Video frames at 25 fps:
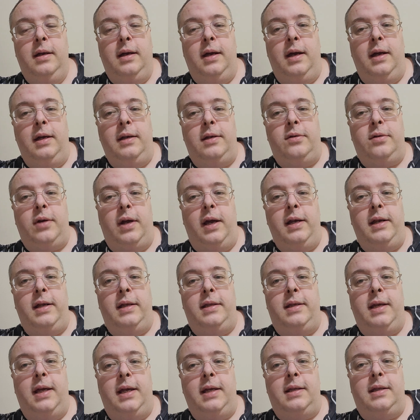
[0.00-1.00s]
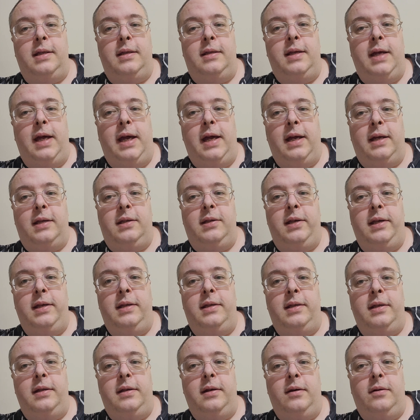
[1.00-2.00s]
I try to take the taxi
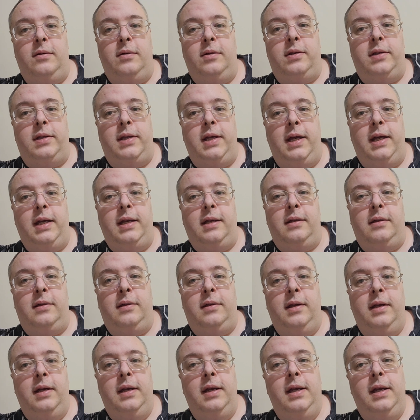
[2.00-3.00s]
to those things.